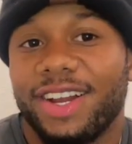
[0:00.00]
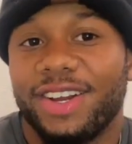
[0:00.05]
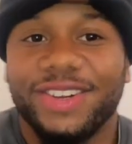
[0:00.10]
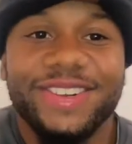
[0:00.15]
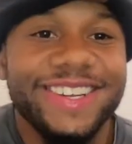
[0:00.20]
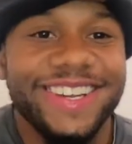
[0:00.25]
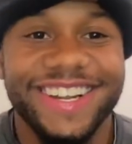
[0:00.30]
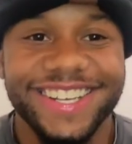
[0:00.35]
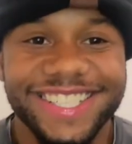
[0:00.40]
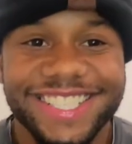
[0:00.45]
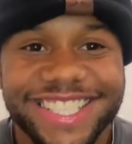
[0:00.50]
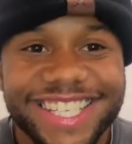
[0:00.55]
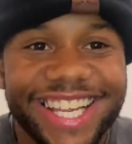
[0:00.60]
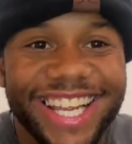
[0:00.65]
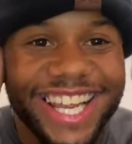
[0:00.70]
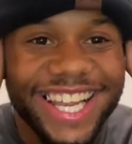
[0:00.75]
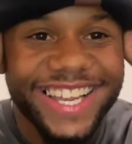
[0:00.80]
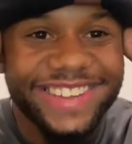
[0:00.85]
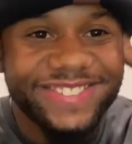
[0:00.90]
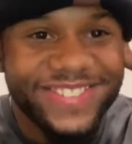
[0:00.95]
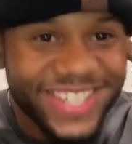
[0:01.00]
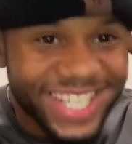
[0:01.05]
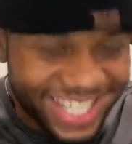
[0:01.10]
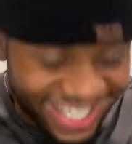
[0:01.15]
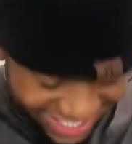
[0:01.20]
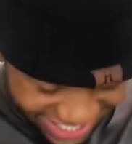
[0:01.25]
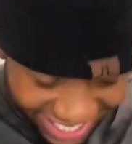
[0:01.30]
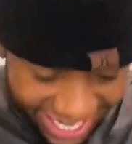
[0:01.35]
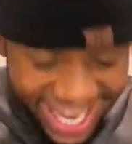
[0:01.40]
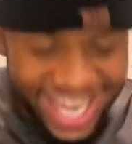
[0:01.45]
You know what I'm saying?
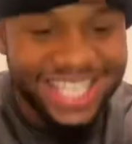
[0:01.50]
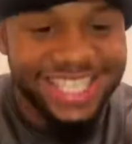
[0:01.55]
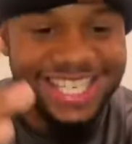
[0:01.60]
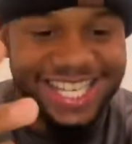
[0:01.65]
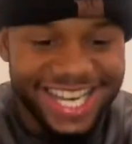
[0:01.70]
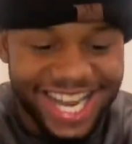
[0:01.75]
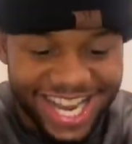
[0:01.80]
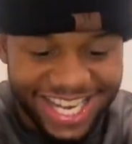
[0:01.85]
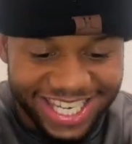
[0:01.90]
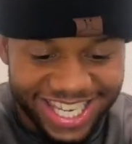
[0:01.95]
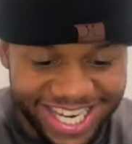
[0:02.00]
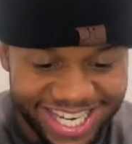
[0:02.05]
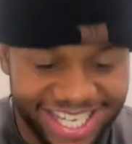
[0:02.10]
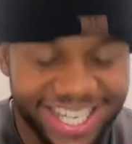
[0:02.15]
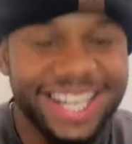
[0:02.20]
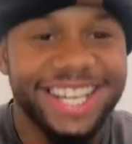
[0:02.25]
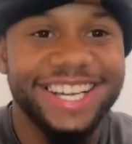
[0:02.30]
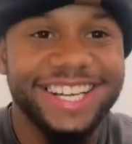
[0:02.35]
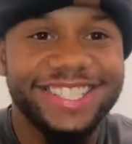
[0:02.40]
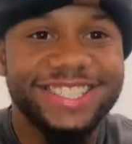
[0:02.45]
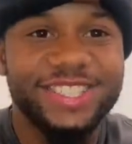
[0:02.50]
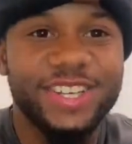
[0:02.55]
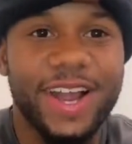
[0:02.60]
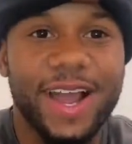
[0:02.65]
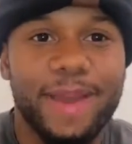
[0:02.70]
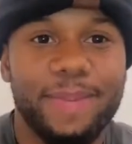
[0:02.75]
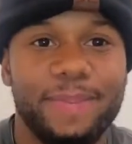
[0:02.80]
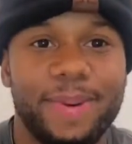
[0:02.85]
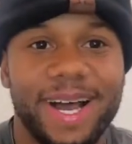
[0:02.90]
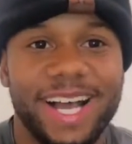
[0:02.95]
Because I actually got like a
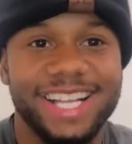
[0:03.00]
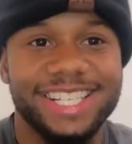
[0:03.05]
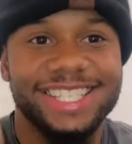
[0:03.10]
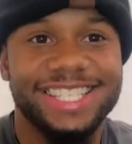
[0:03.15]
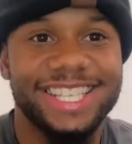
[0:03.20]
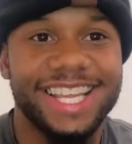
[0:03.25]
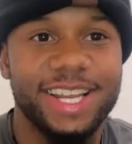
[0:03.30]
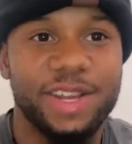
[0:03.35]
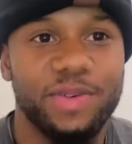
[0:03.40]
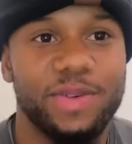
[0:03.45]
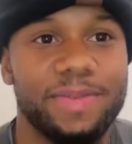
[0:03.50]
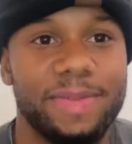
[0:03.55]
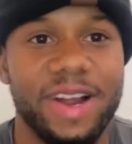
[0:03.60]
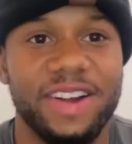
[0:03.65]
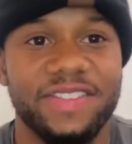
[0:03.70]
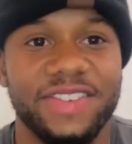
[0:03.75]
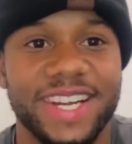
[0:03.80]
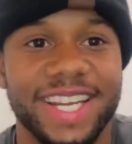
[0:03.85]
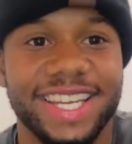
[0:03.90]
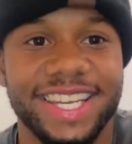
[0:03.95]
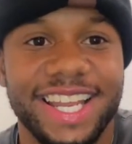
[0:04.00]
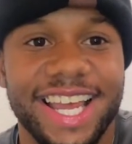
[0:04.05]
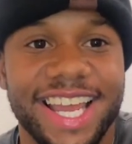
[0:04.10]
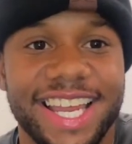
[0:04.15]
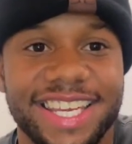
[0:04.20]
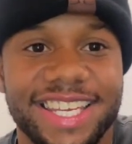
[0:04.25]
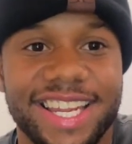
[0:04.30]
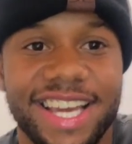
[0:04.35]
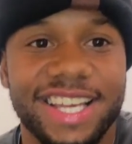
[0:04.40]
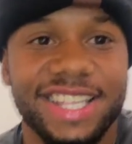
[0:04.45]
tripod set up with my ring
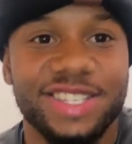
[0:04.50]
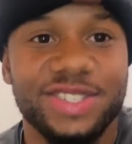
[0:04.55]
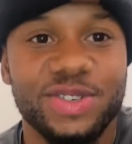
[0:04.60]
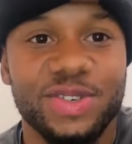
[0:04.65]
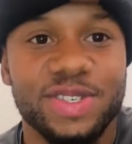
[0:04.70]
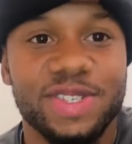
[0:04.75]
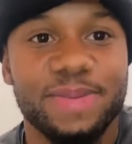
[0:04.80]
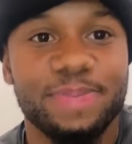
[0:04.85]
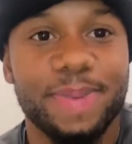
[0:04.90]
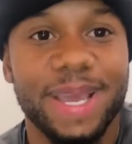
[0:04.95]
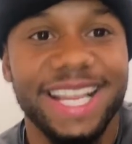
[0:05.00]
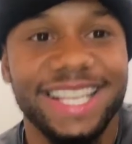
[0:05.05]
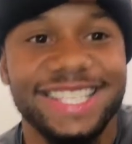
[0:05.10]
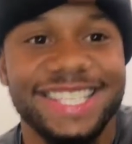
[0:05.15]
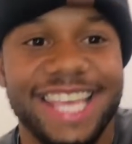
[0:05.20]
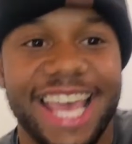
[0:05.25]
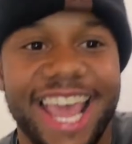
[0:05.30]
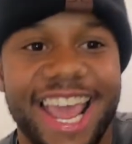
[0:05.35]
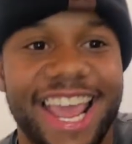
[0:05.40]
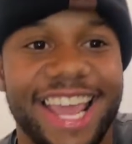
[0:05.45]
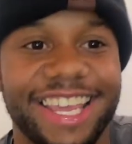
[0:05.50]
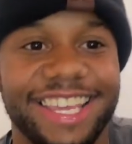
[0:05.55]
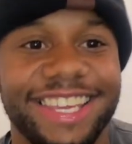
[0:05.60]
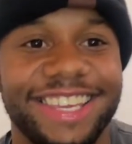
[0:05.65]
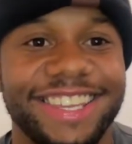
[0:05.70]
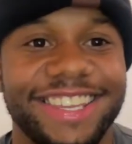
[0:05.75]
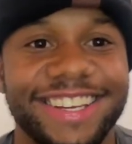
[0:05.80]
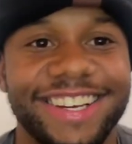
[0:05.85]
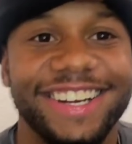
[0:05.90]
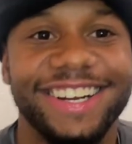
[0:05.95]
light, nothing too
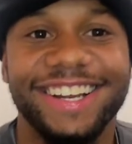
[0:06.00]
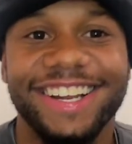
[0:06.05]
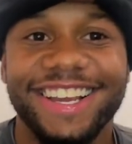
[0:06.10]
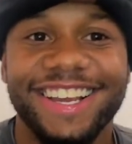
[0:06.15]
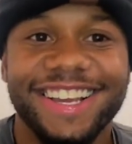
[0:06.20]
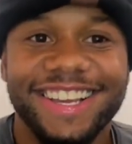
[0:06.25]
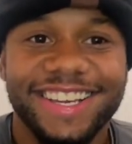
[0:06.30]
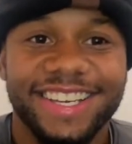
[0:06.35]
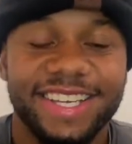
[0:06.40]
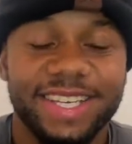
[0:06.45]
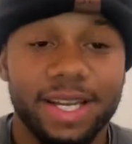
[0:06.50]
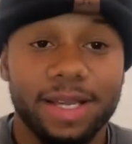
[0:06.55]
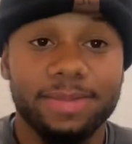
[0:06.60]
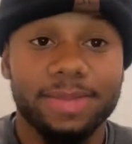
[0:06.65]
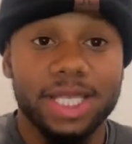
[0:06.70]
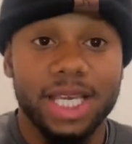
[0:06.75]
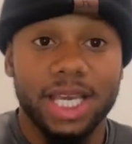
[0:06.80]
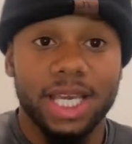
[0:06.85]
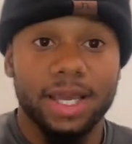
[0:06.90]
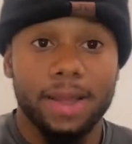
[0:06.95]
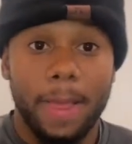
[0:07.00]
spectacular. You know what I'm saying?